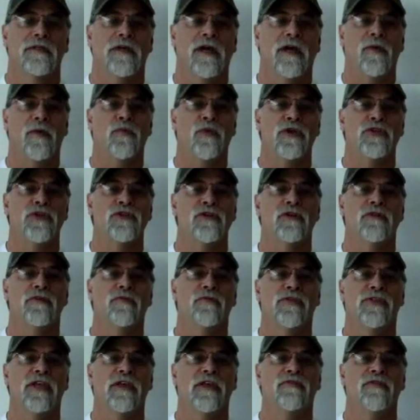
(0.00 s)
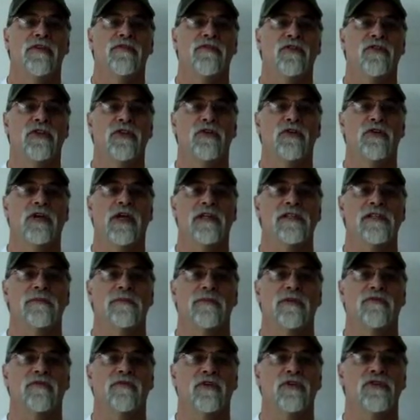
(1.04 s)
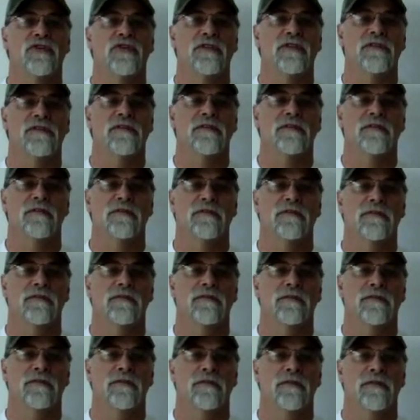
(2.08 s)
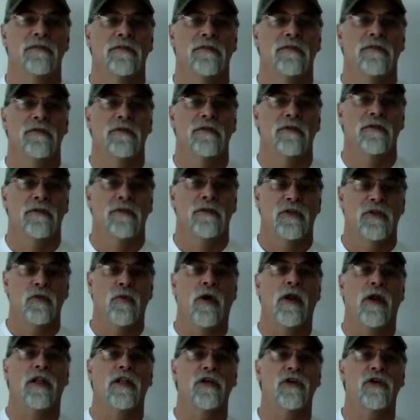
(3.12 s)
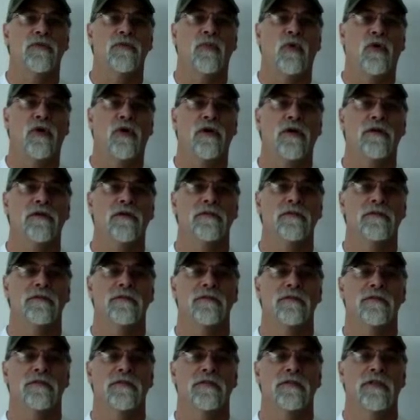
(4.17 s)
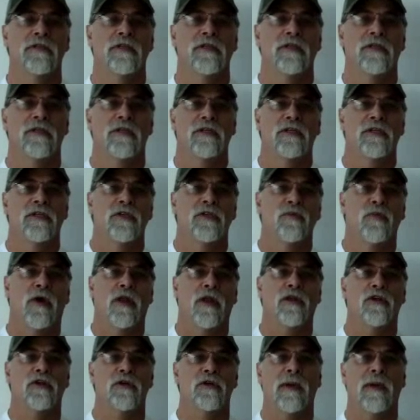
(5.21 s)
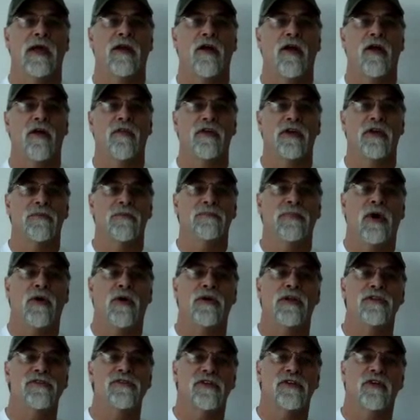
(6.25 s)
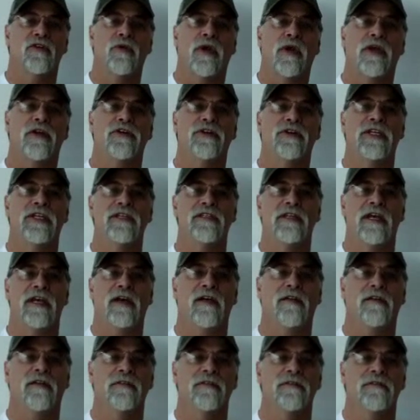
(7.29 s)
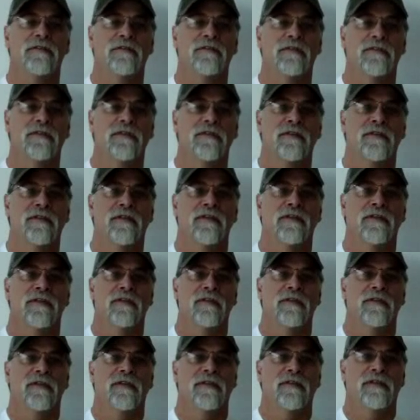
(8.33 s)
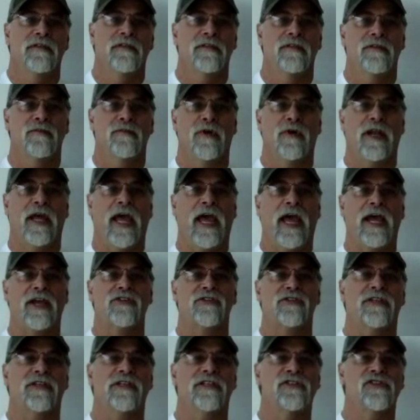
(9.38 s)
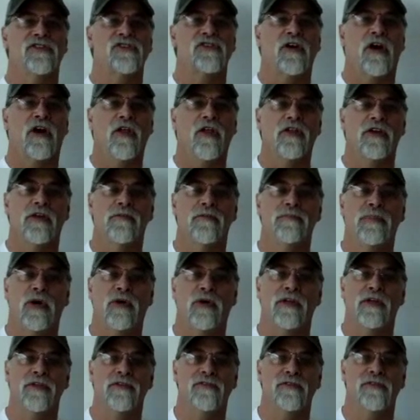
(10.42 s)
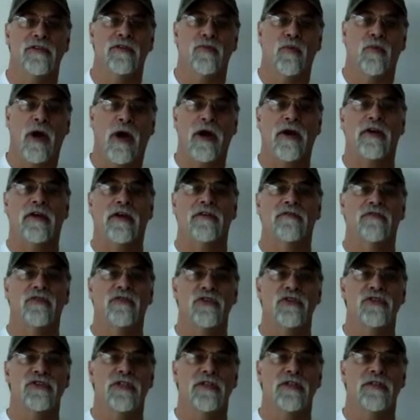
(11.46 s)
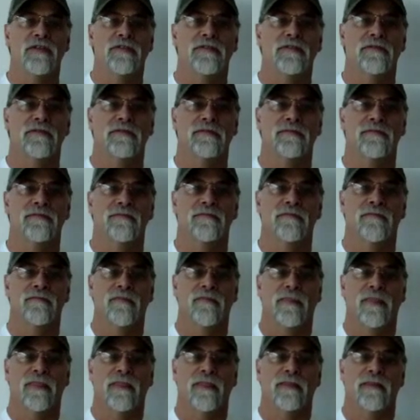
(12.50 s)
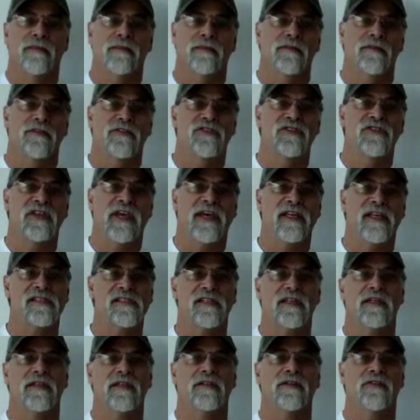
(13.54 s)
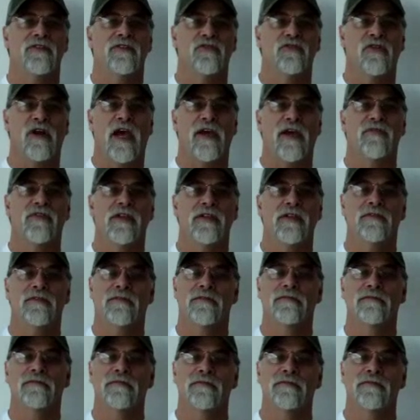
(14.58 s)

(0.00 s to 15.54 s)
I'm Richard with E V four U Custom Conversions. You want to learn more? You want to learn about all the components in greater detail? You want to actually install the components and wire conversion? Test it and drive it?